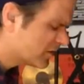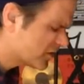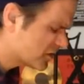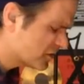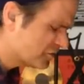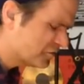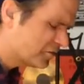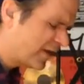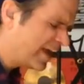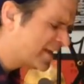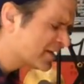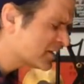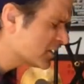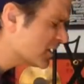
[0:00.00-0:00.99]
The
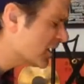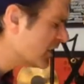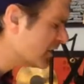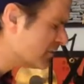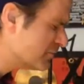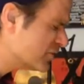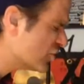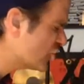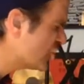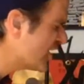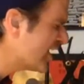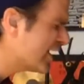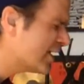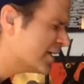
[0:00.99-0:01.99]
vending
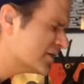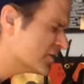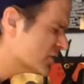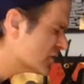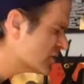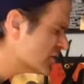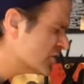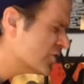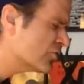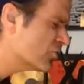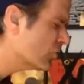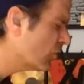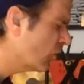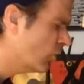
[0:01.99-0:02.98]
machines and your
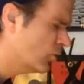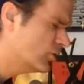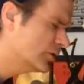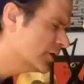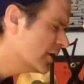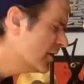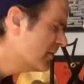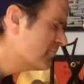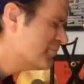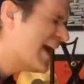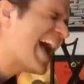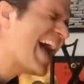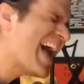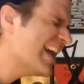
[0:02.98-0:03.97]
old
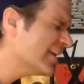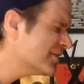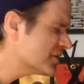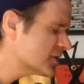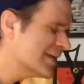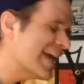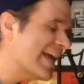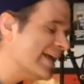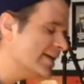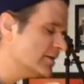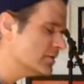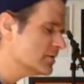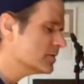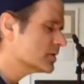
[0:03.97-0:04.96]

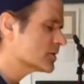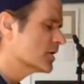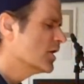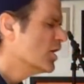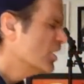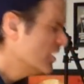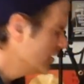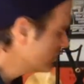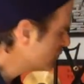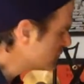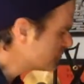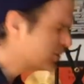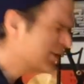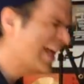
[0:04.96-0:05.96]
magazines, in a
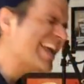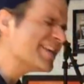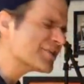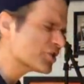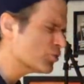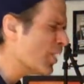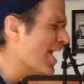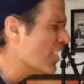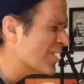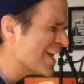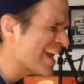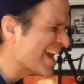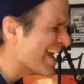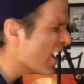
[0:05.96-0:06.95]
place where
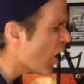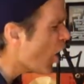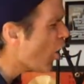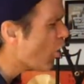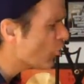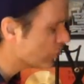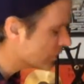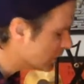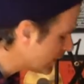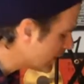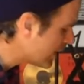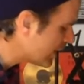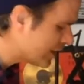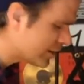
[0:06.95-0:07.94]
we
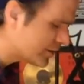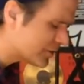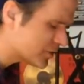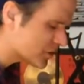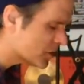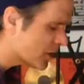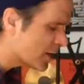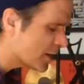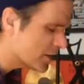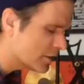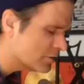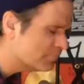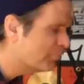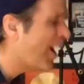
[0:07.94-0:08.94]
only say
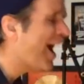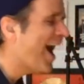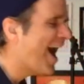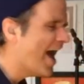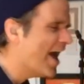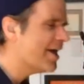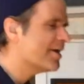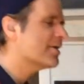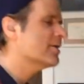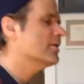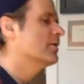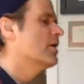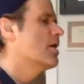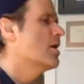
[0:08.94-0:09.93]

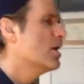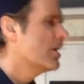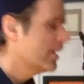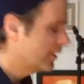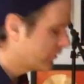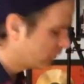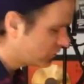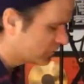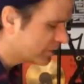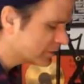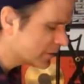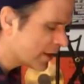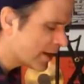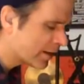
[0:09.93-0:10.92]
goodbye,
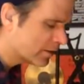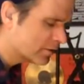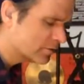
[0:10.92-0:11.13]
stung like a